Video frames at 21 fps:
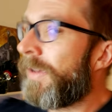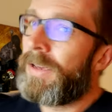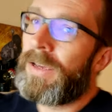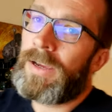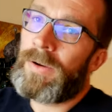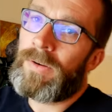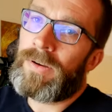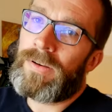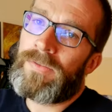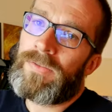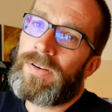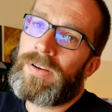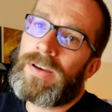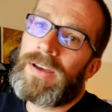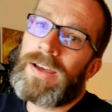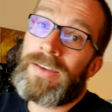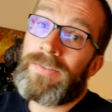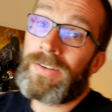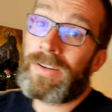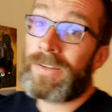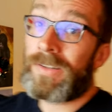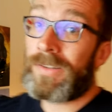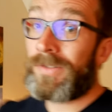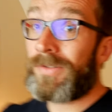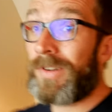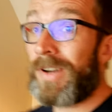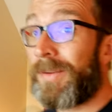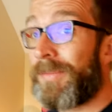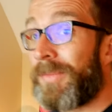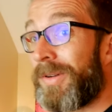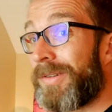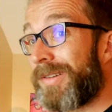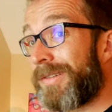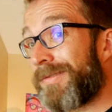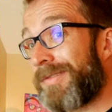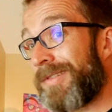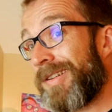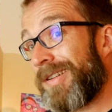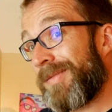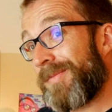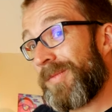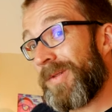However, having a strap on your
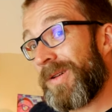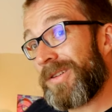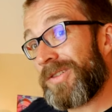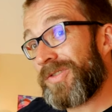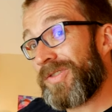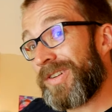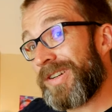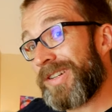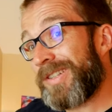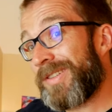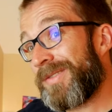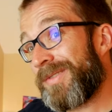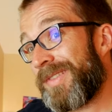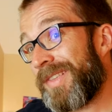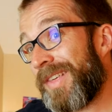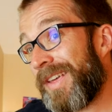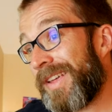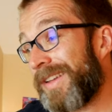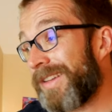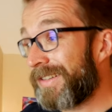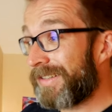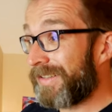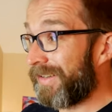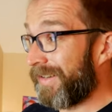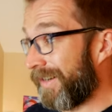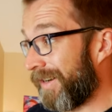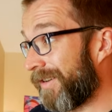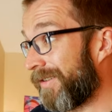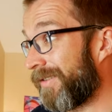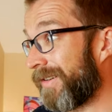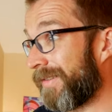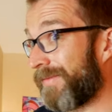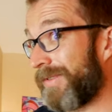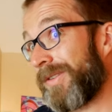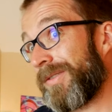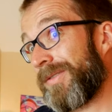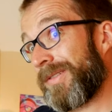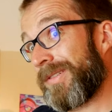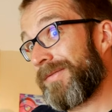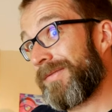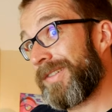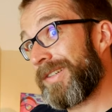arm while trying to do things, including
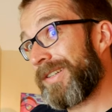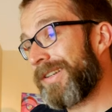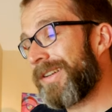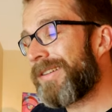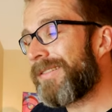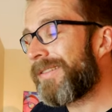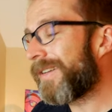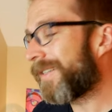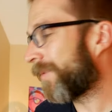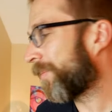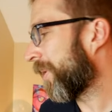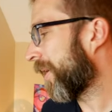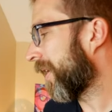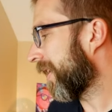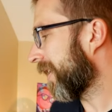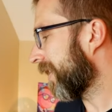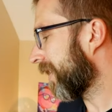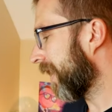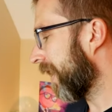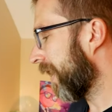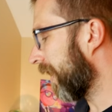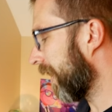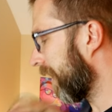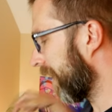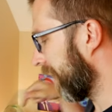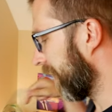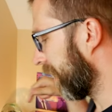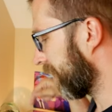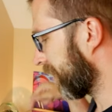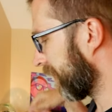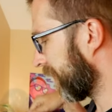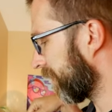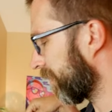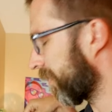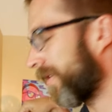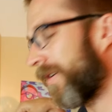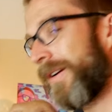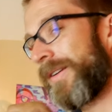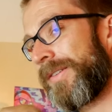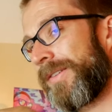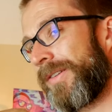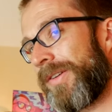recording video, is a pain. So
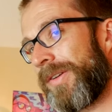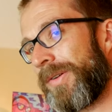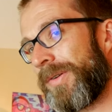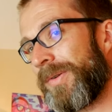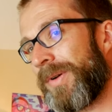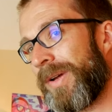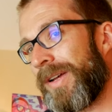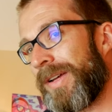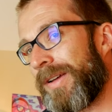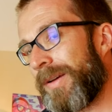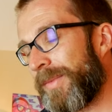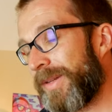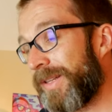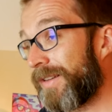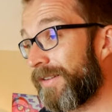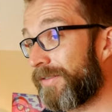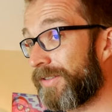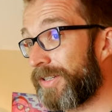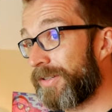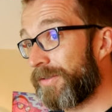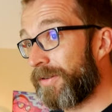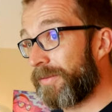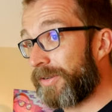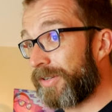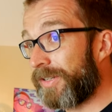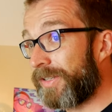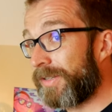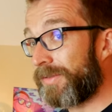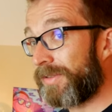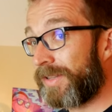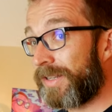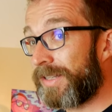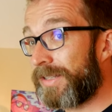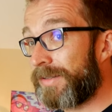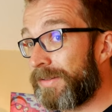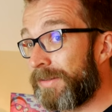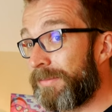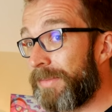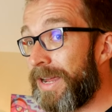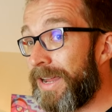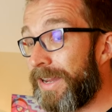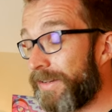what I do, I mean there are two options with this
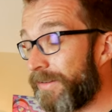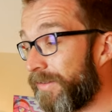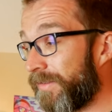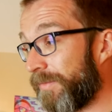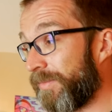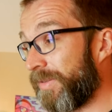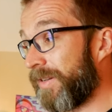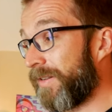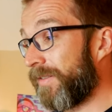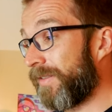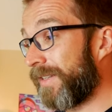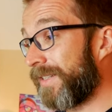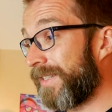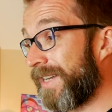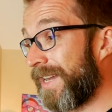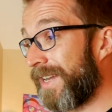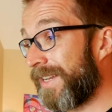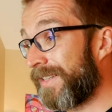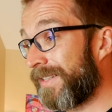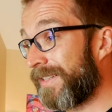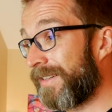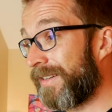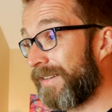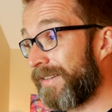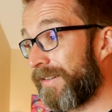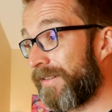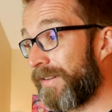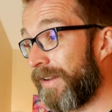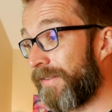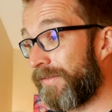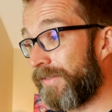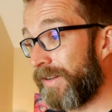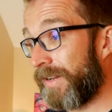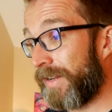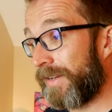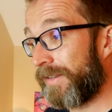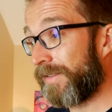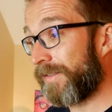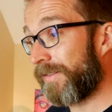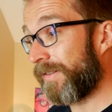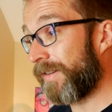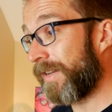mat, you either put it on the desk and you have your
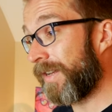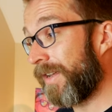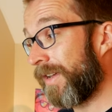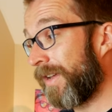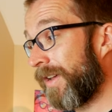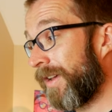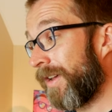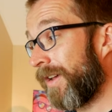hands on it,